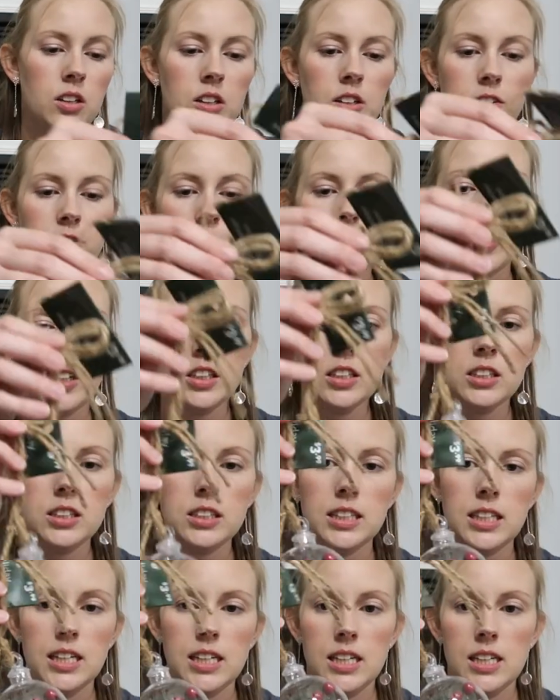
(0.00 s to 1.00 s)
The
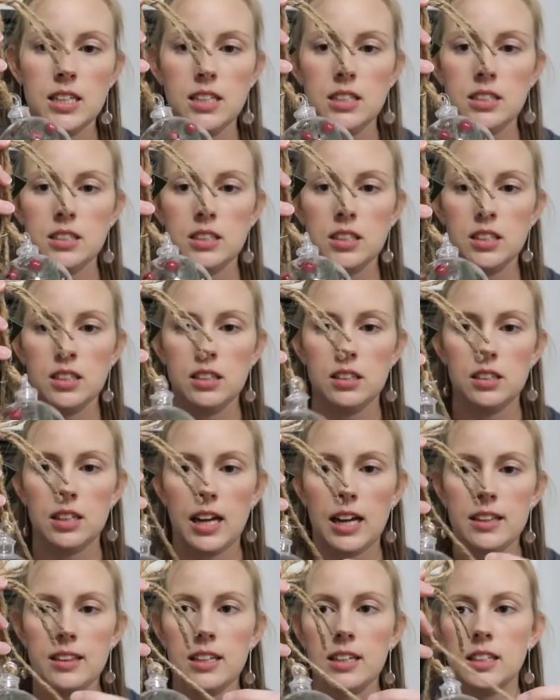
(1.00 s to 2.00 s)
first is,
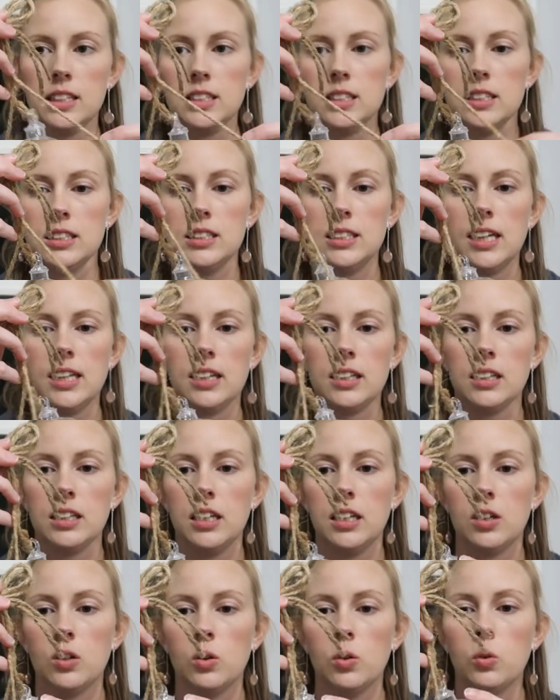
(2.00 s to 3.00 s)
I think this is
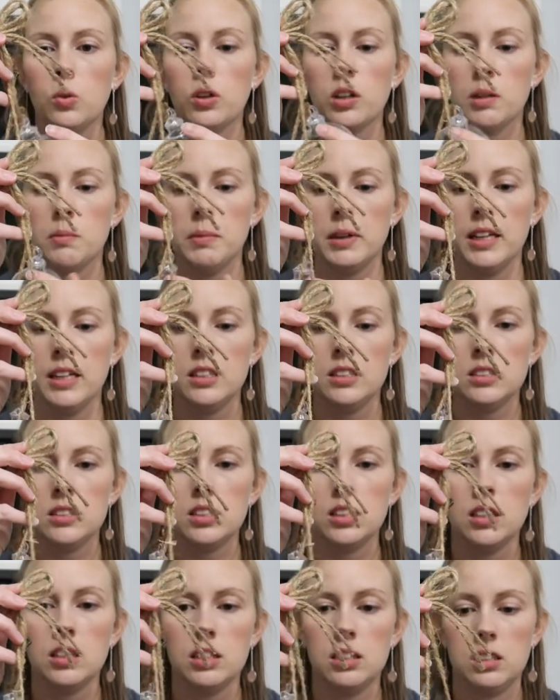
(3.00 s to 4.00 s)
technically an ornament,
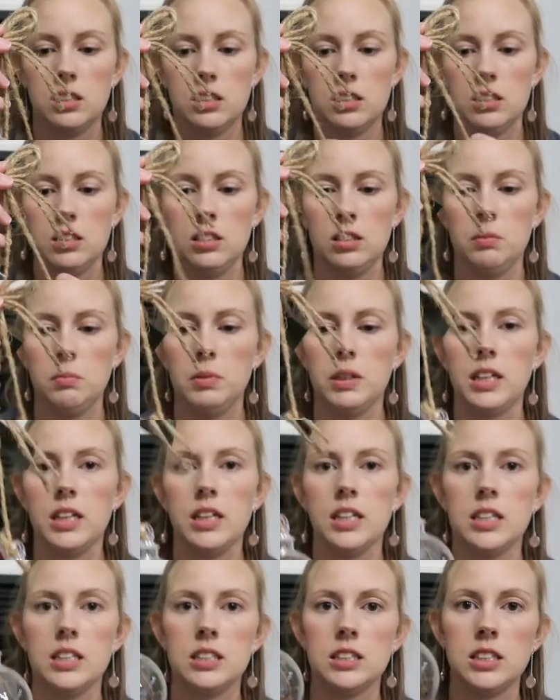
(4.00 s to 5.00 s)
but
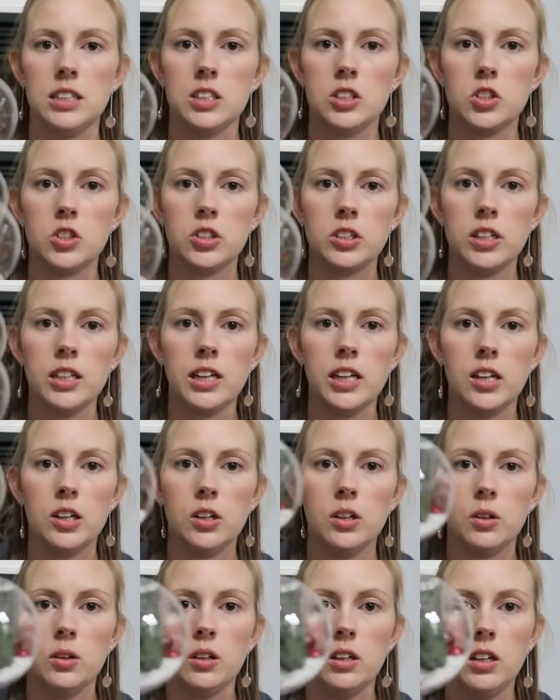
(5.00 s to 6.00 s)
it is this
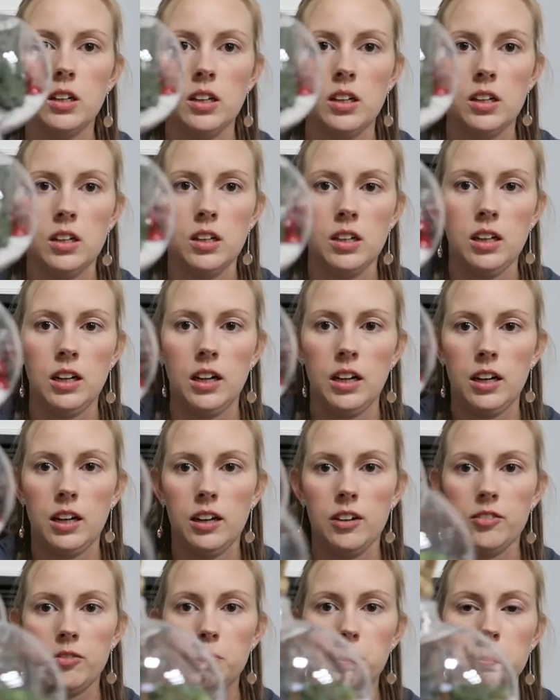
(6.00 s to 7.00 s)
trio.
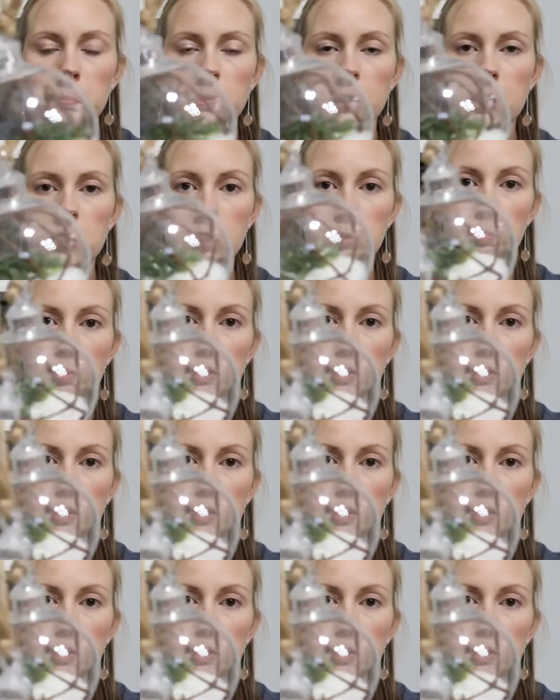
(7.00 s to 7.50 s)
These are